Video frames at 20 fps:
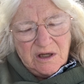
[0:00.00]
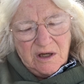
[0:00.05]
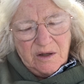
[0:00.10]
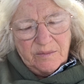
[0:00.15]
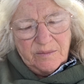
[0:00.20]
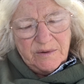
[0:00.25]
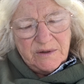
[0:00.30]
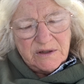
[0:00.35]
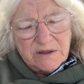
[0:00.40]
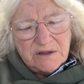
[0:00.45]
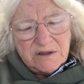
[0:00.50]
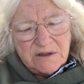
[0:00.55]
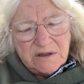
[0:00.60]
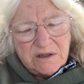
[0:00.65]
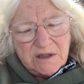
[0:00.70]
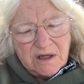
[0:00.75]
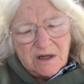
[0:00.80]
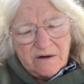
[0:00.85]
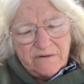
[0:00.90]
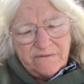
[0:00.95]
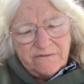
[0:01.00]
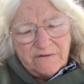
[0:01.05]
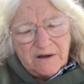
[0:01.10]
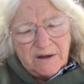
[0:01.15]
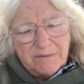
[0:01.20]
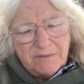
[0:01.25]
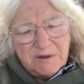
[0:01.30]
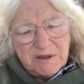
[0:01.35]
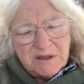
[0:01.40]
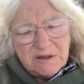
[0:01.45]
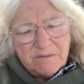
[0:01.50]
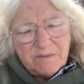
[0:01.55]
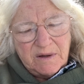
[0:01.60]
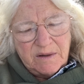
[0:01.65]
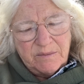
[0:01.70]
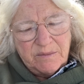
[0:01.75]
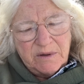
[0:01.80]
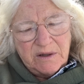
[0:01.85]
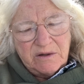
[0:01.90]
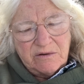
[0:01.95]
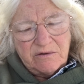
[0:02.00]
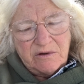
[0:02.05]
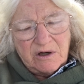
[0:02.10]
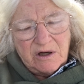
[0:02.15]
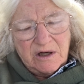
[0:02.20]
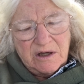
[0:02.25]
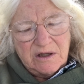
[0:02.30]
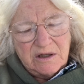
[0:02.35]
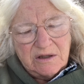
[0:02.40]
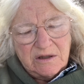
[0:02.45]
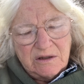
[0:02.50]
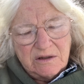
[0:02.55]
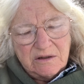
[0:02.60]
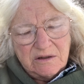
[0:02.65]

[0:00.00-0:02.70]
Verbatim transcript: Help us that our families might be united.